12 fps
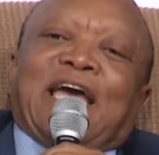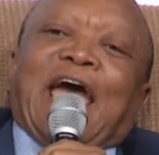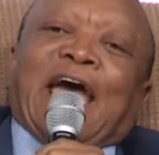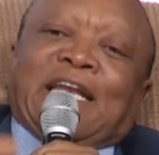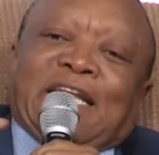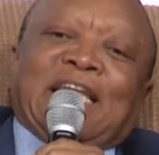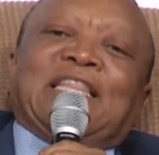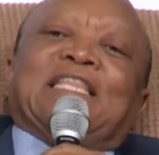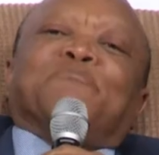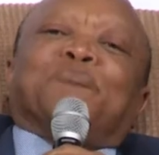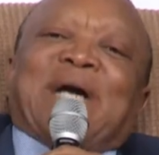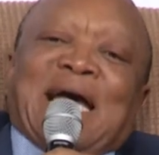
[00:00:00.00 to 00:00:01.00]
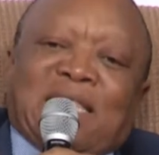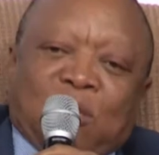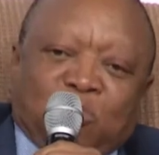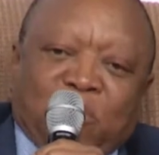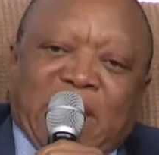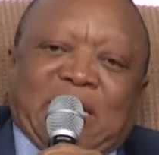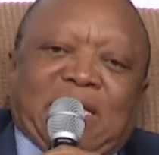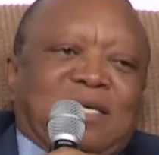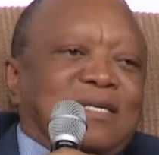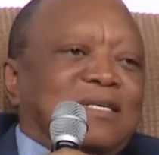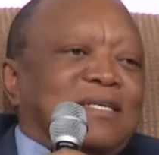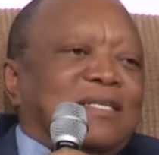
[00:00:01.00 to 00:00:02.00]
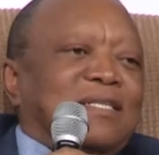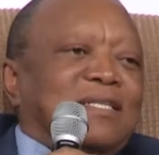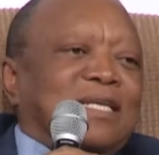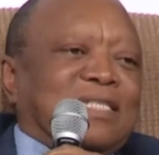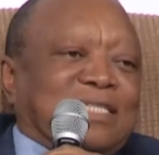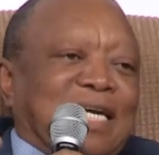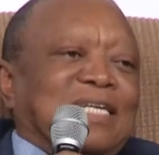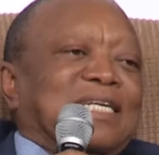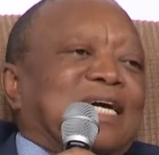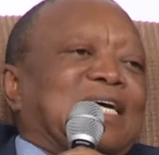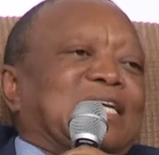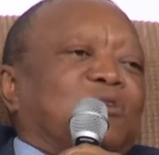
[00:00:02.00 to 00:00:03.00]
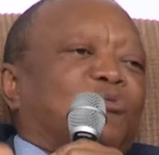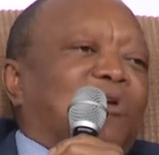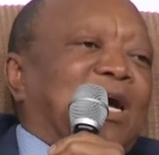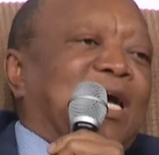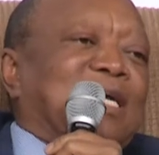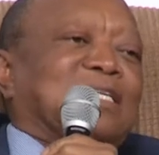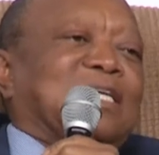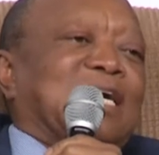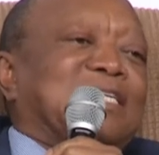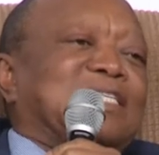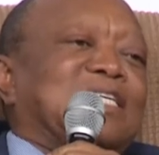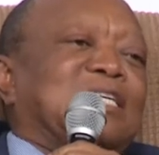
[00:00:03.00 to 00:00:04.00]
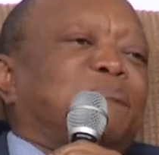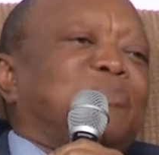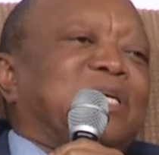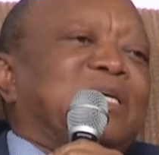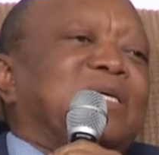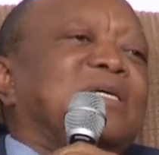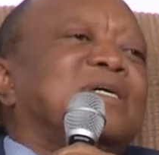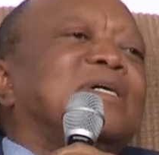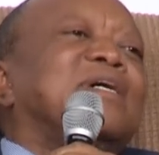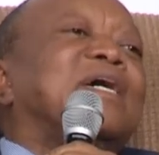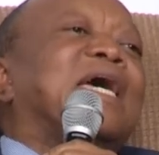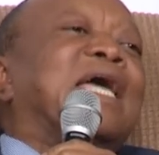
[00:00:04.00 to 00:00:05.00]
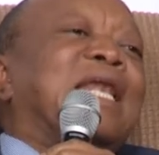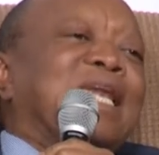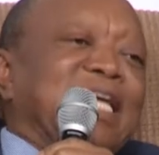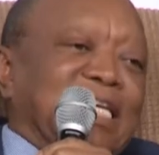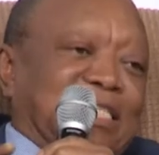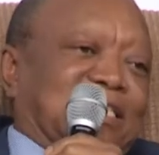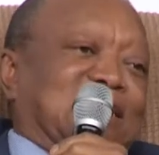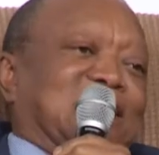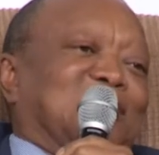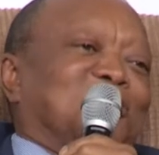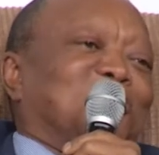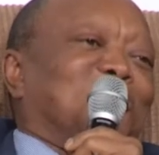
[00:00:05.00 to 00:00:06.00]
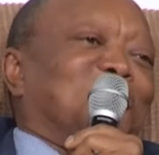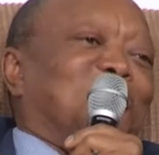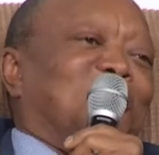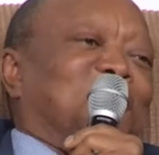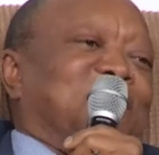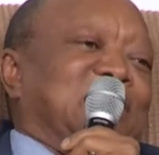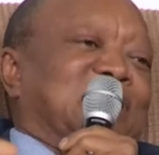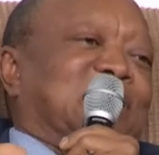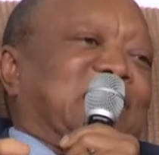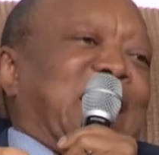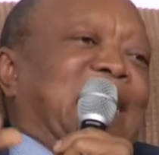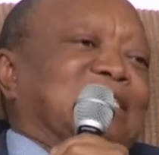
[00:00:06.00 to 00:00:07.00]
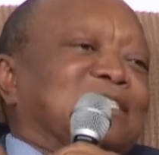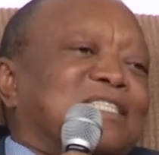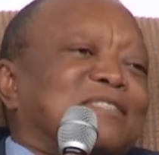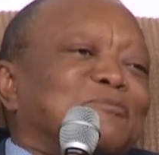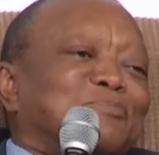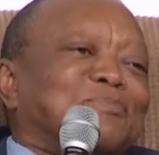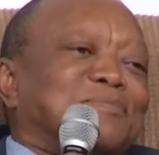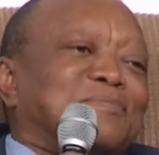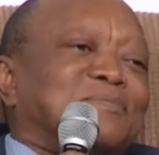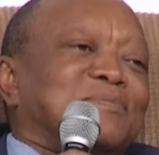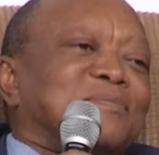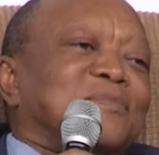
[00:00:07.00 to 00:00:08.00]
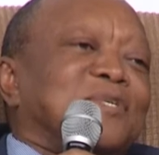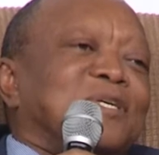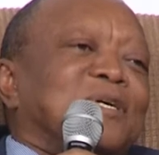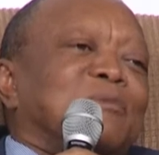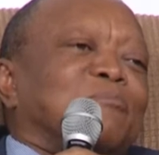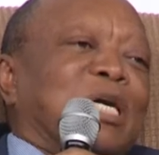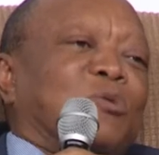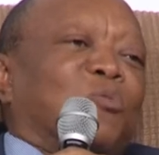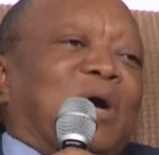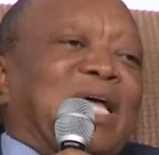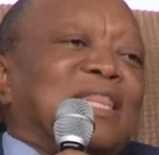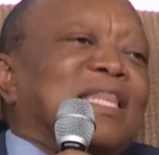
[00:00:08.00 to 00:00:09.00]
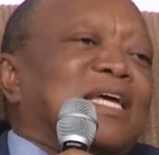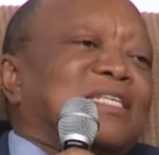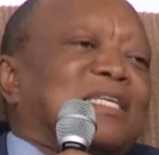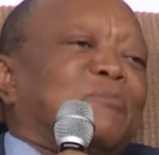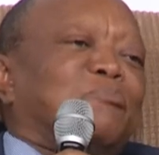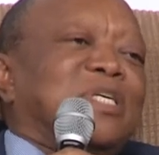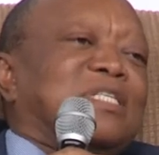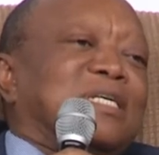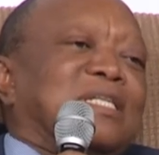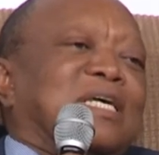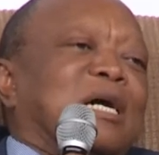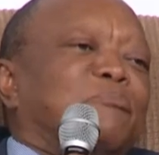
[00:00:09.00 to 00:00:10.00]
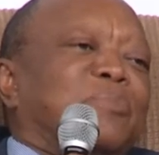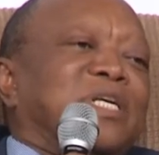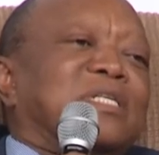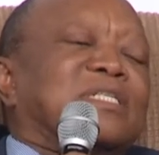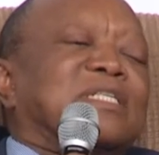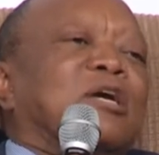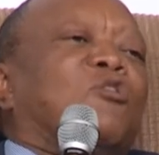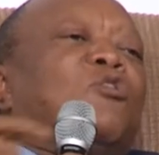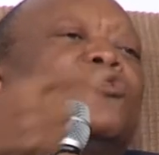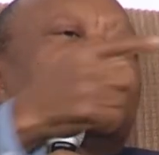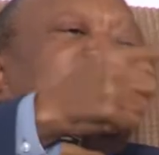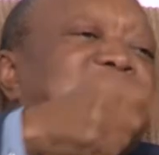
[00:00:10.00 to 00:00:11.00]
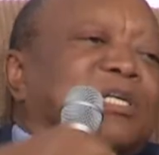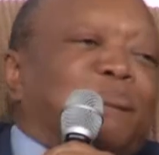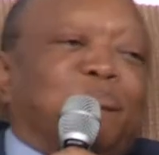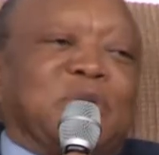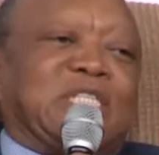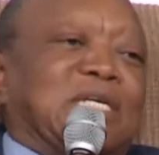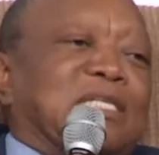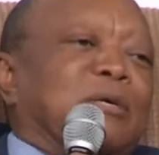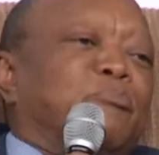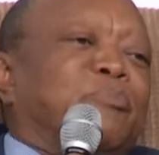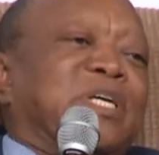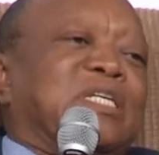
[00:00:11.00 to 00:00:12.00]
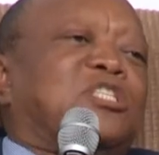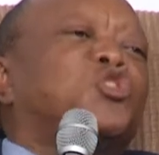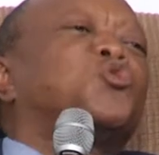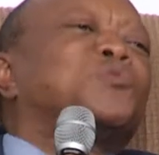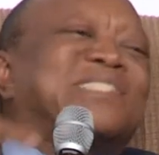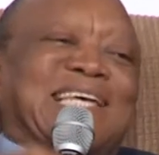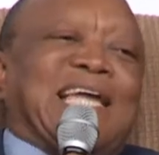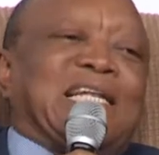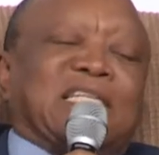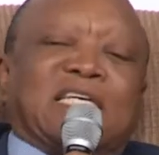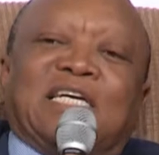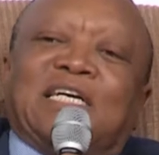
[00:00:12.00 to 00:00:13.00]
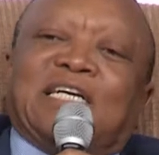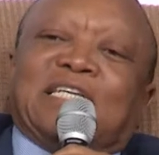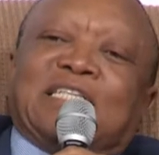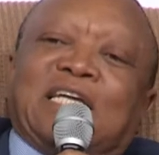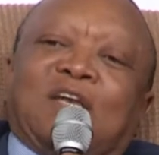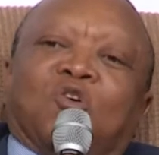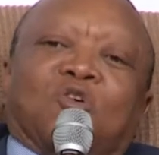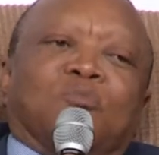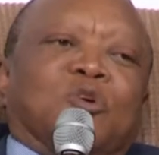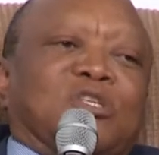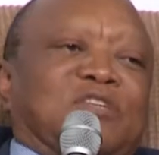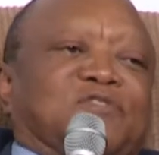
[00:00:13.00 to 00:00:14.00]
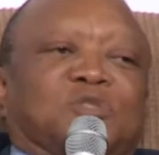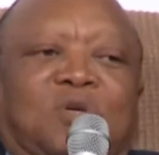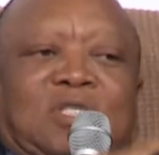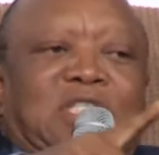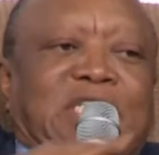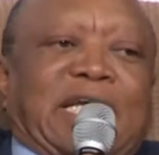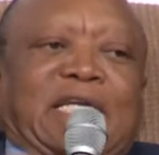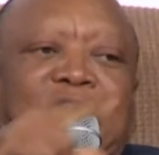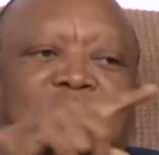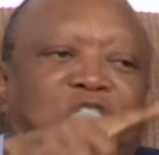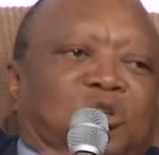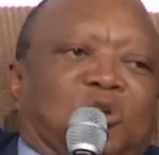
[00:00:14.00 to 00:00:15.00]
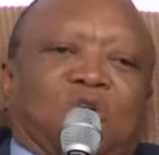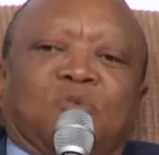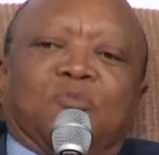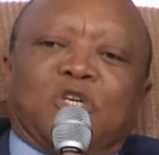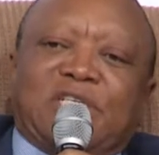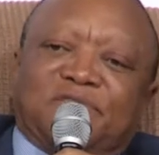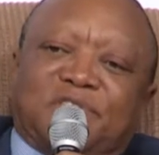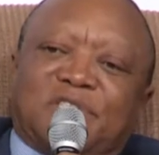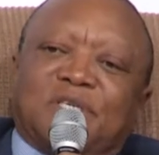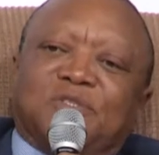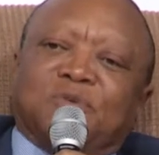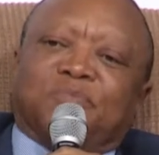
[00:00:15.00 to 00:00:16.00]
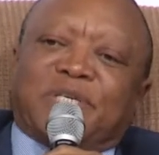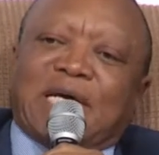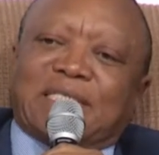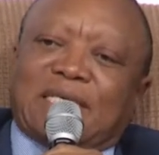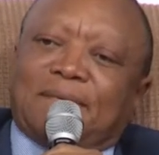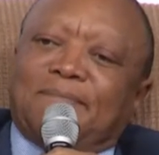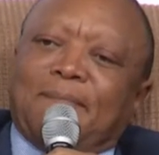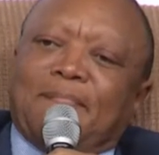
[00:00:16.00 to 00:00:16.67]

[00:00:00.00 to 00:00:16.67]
and by the way, the tender required that it be a lease of these trains. But when they submitted their bid, they also submitted the bid to sell the locomotives, not trains, locomotives, to Prasa.